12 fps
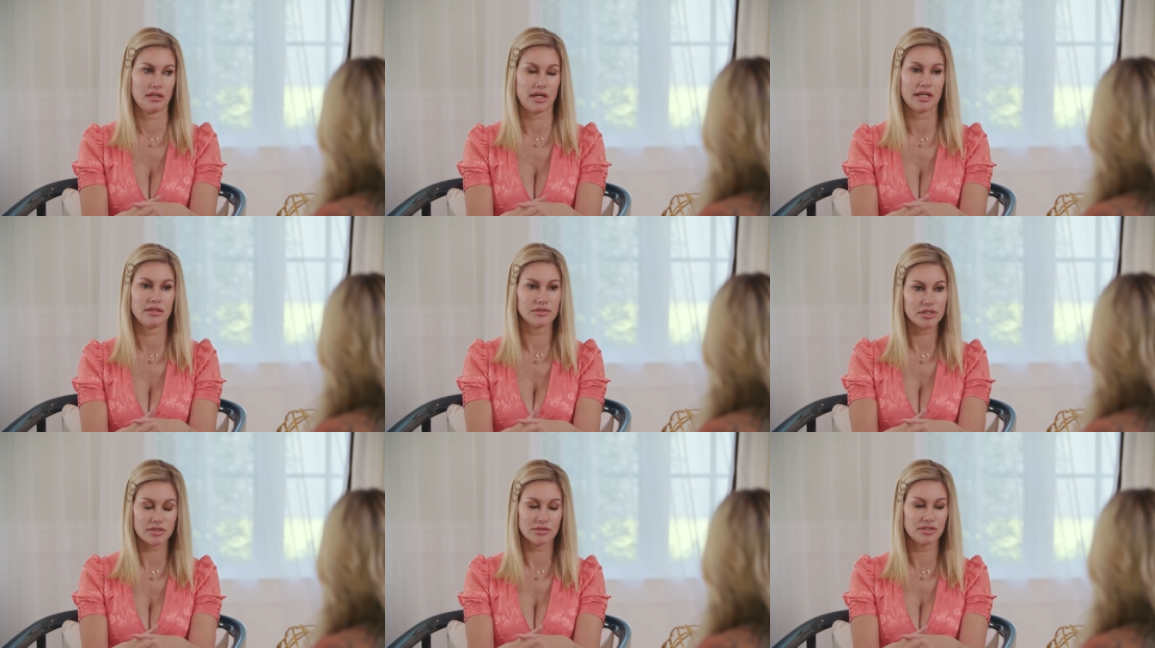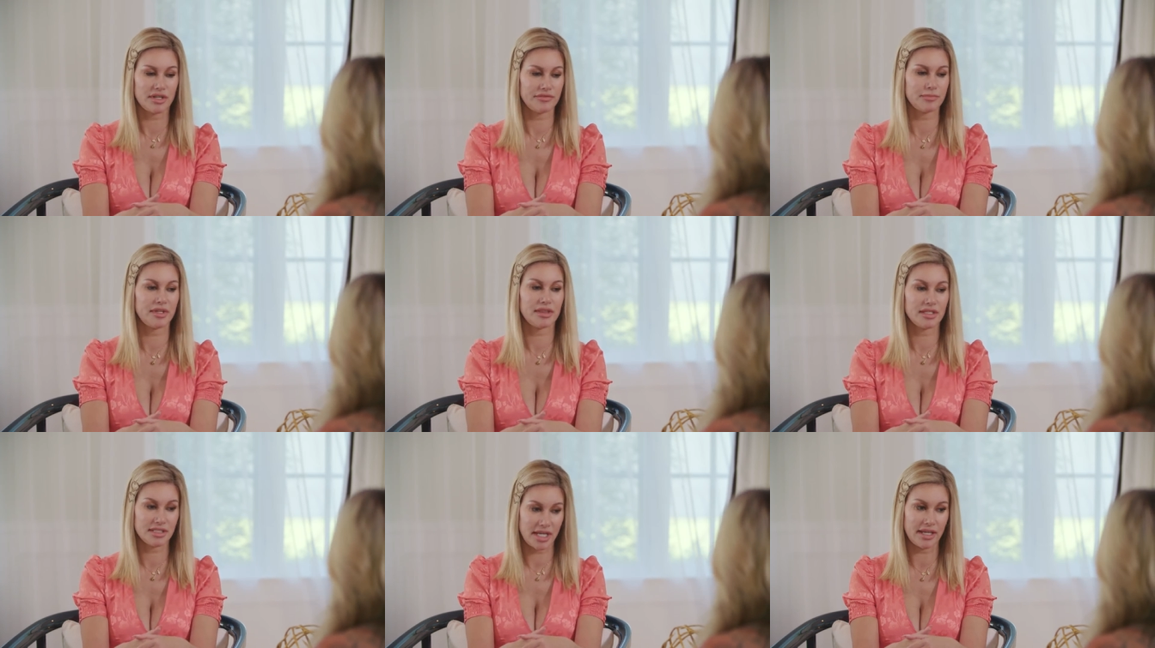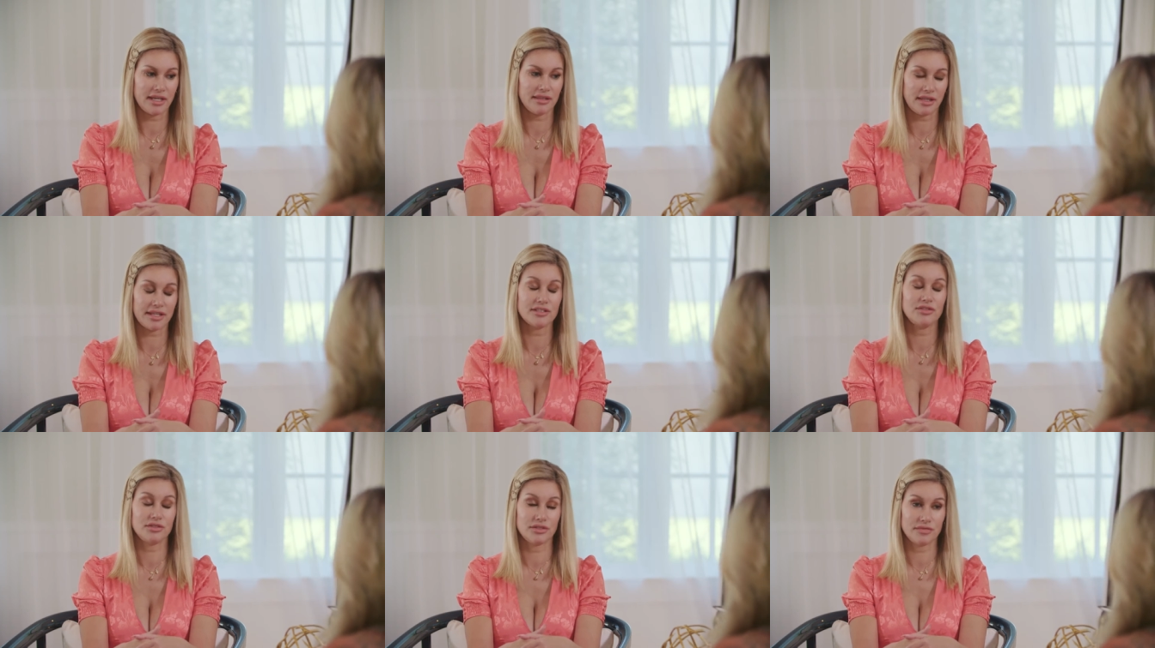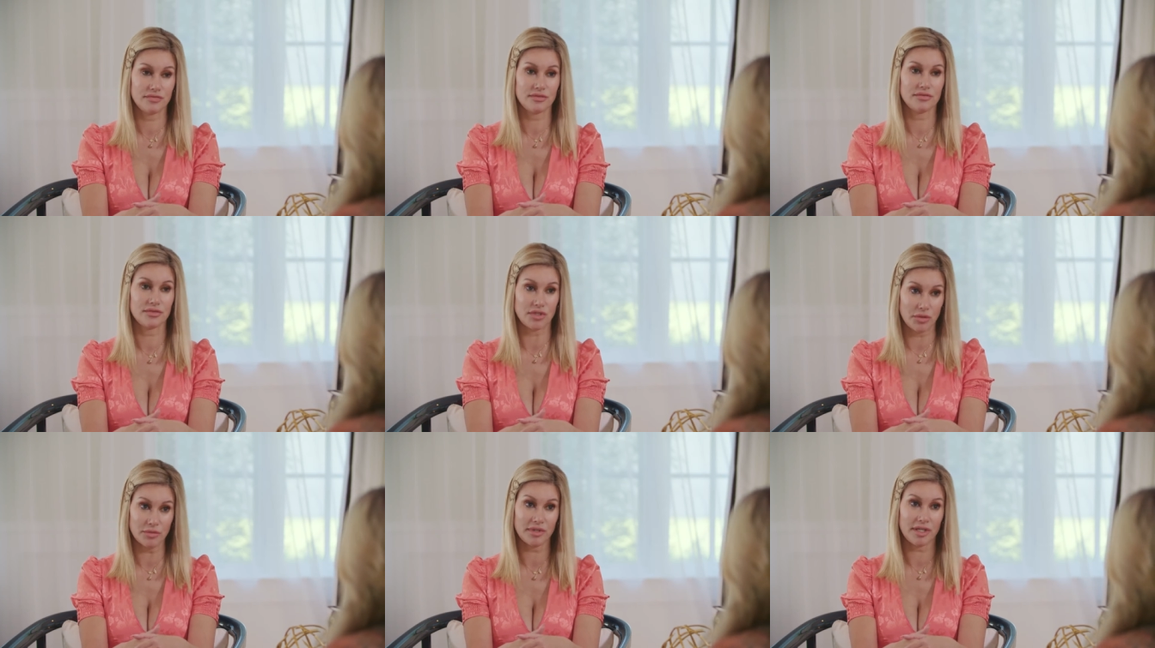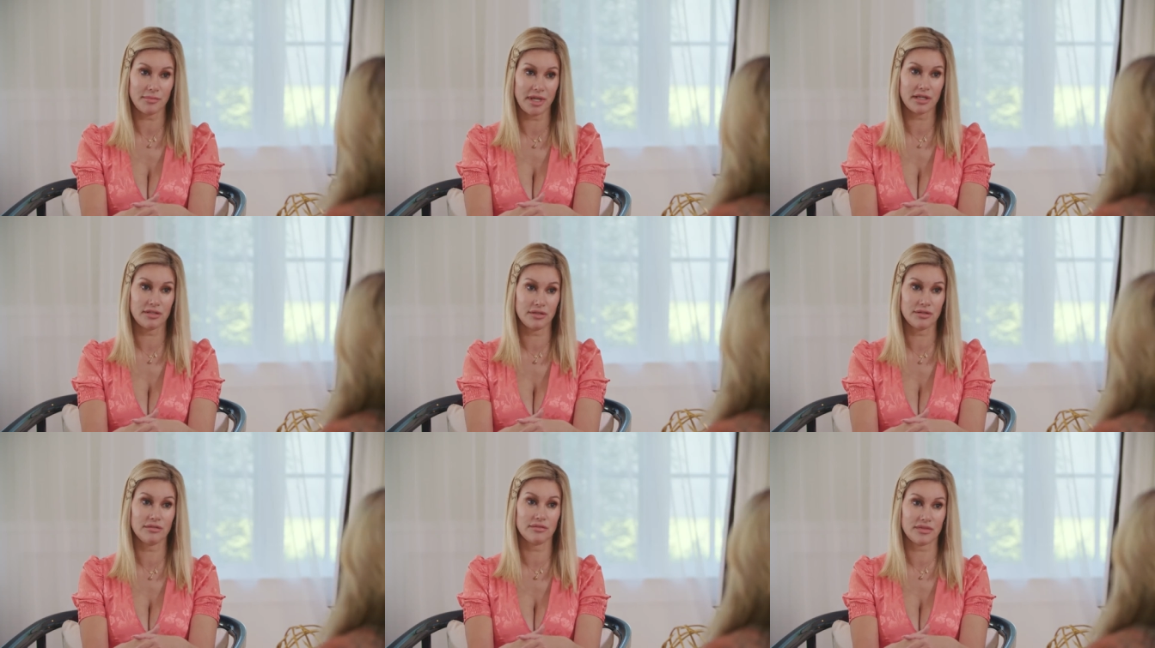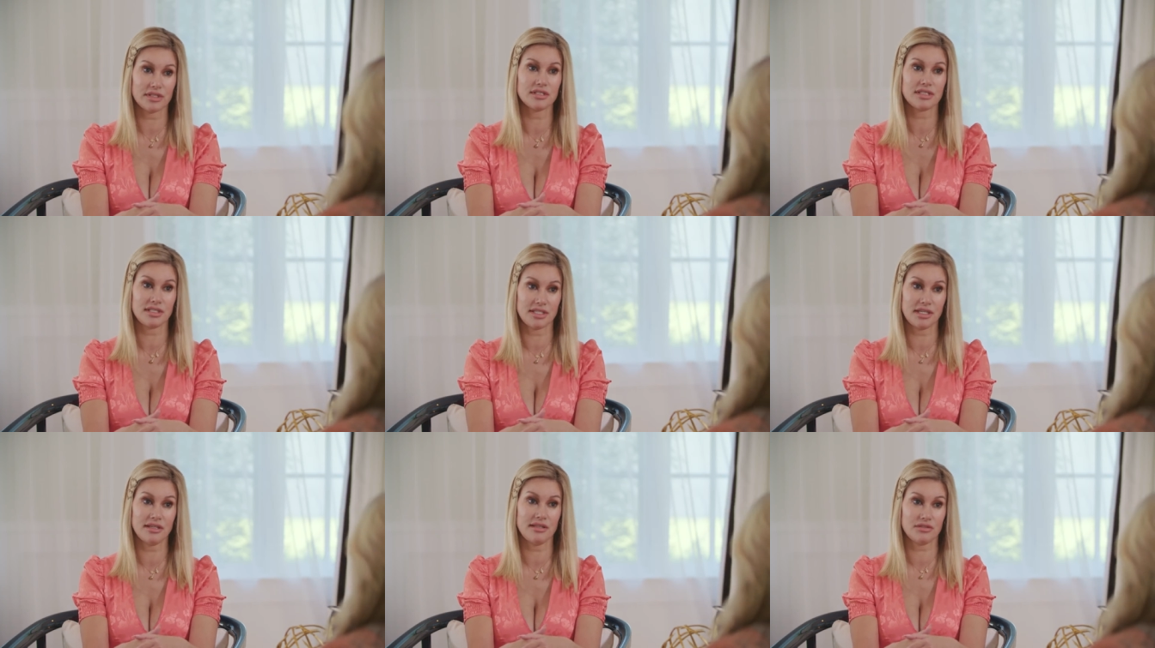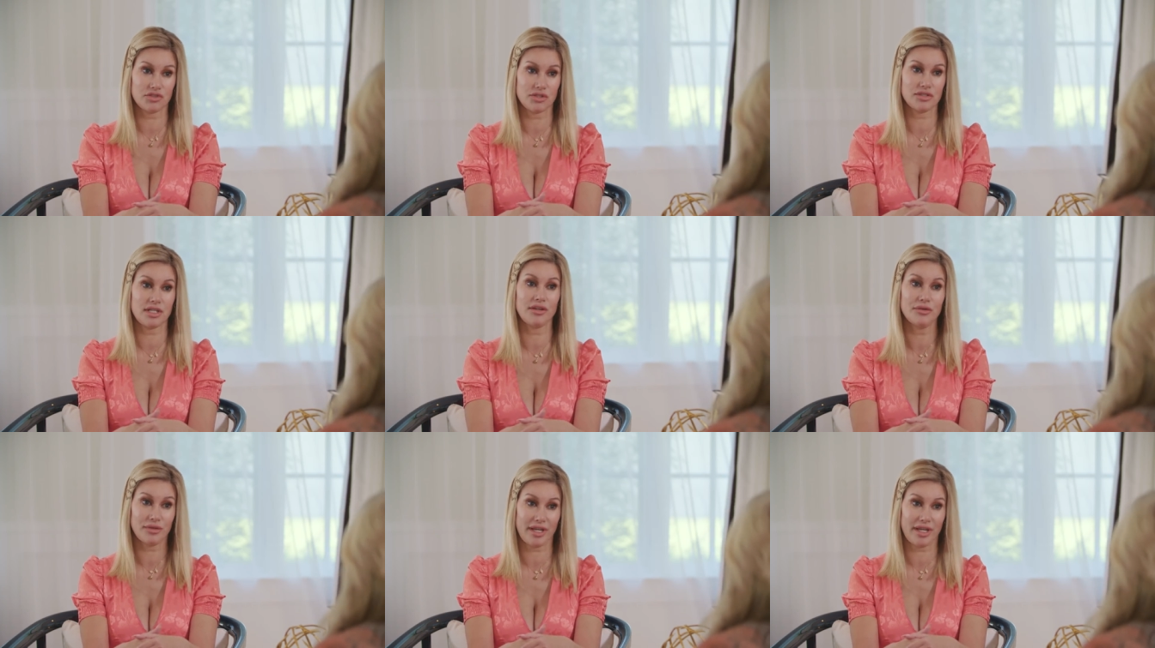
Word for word: I always told Duff, I'm like, the day that I don't get mad at you is the day that shows I don't